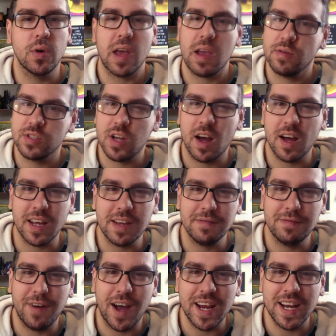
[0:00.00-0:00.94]
I was talking
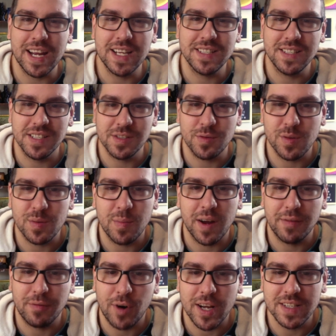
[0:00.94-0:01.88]
finances with my
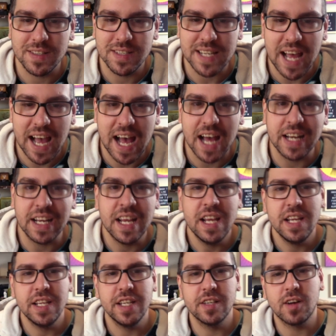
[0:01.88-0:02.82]
friend's dad.
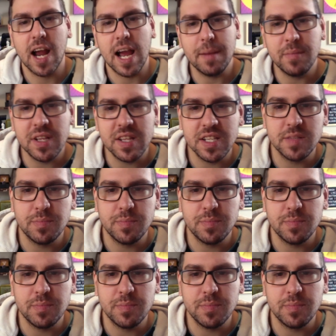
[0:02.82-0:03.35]
He grabbed me this